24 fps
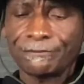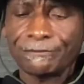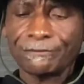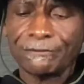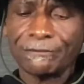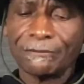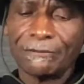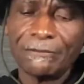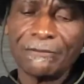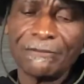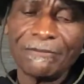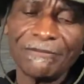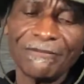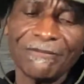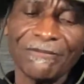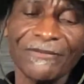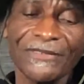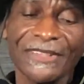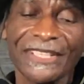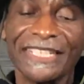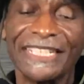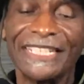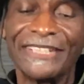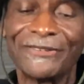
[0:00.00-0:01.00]
Mm.
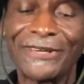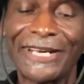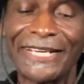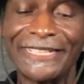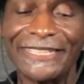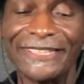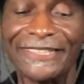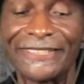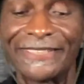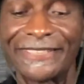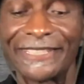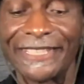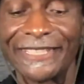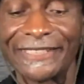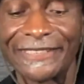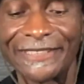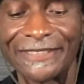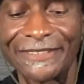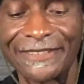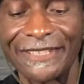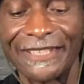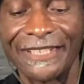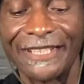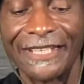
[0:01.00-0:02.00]
Right here it says it.